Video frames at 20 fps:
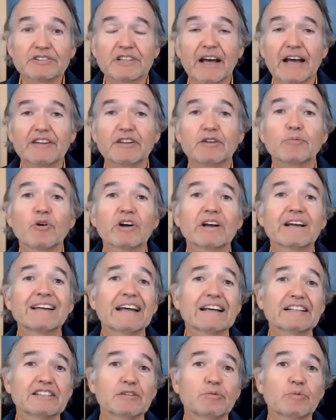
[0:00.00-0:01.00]
they're more
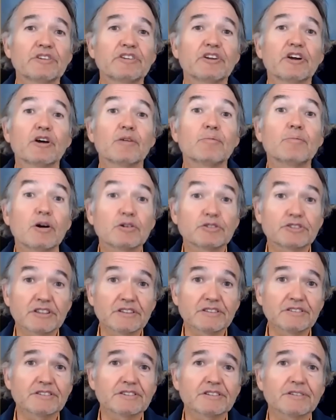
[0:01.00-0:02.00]
connected with their
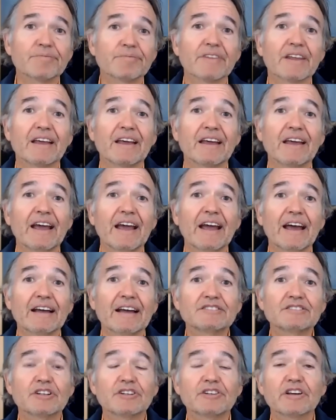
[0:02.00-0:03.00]
emotions, and
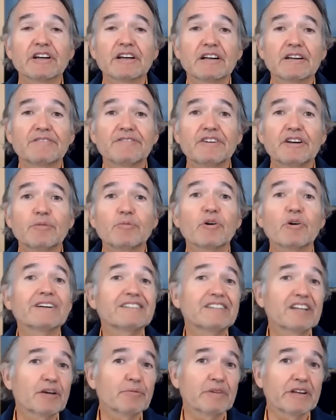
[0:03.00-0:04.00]
so they're going to feel more
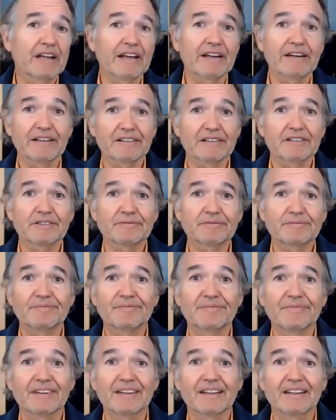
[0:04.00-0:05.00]
intimidated.
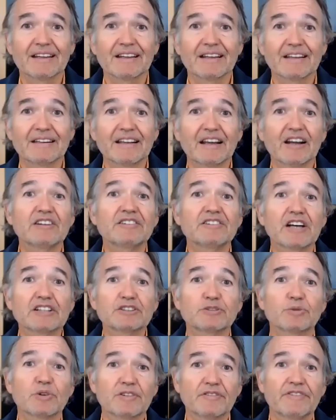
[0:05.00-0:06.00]
They're in touch
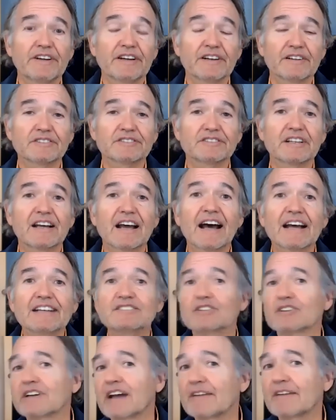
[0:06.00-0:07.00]
with fears. The guys who
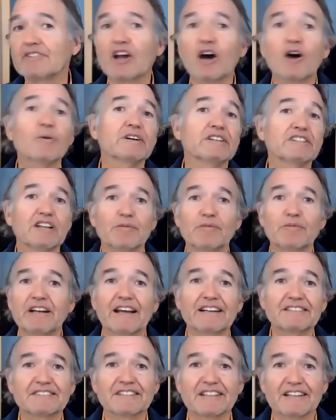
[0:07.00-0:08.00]
have no
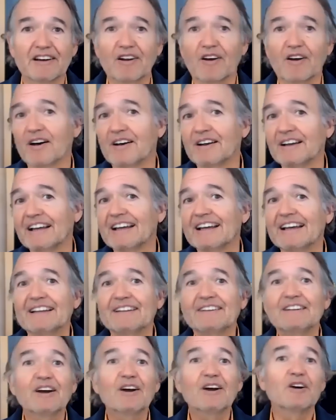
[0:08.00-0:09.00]
intimidation at all,
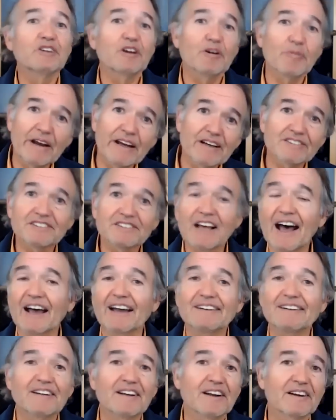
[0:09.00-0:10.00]
they're on their male side.
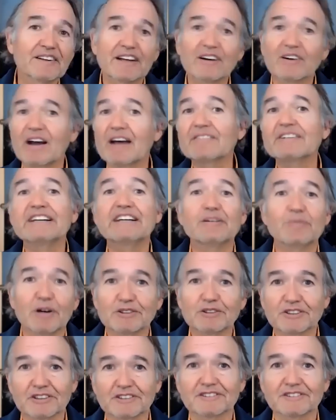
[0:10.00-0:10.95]
You know, they don't have any emotions.